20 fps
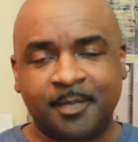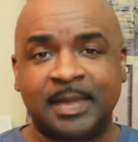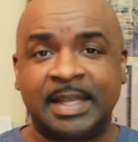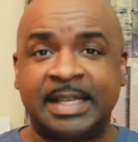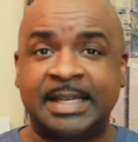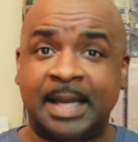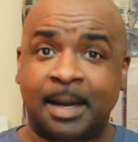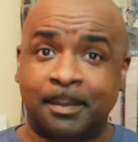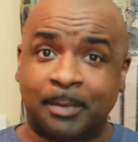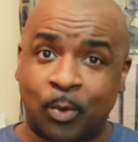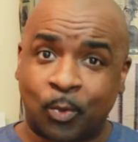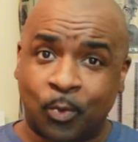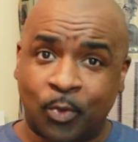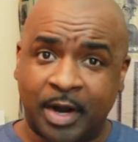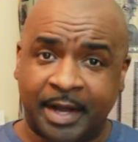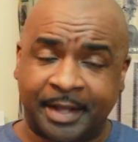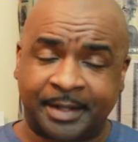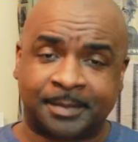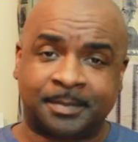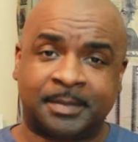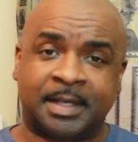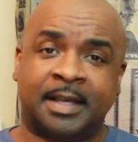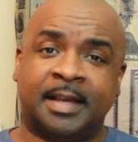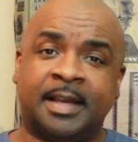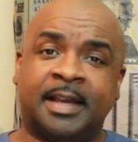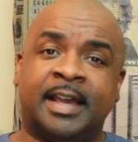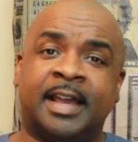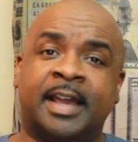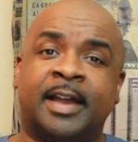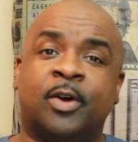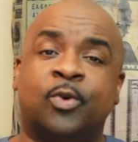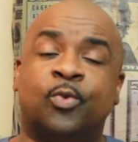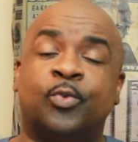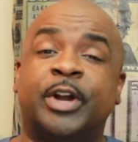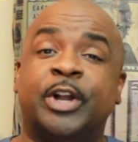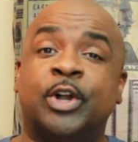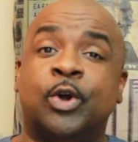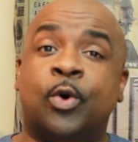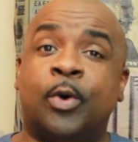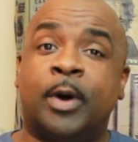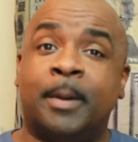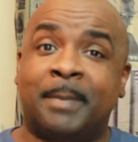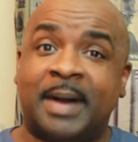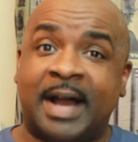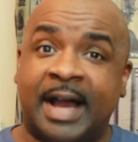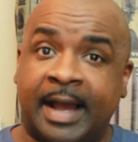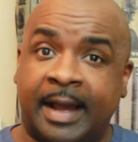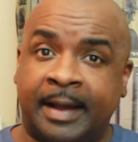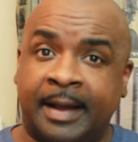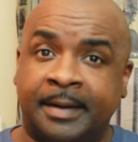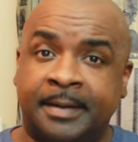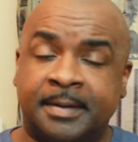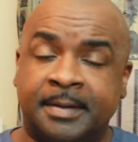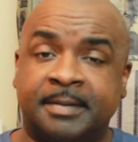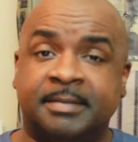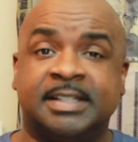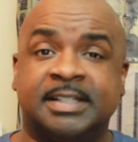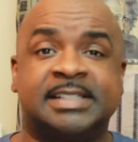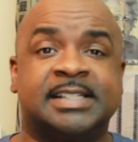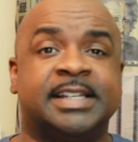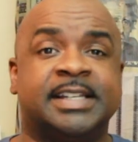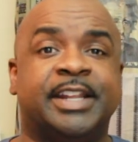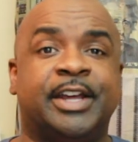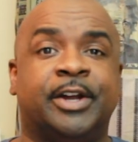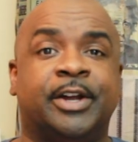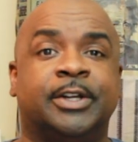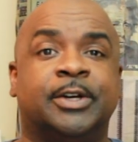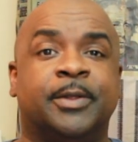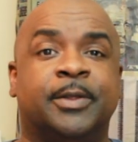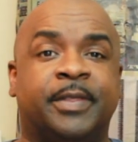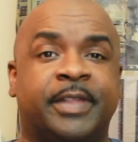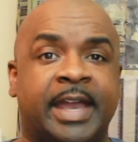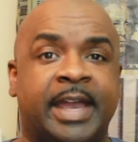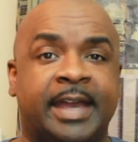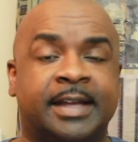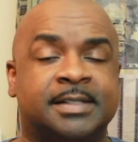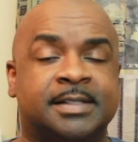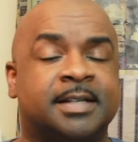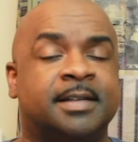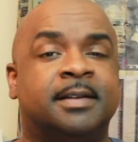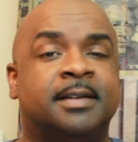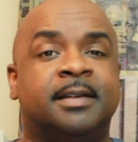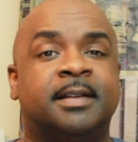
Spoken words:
Number one, we're going by the scenario that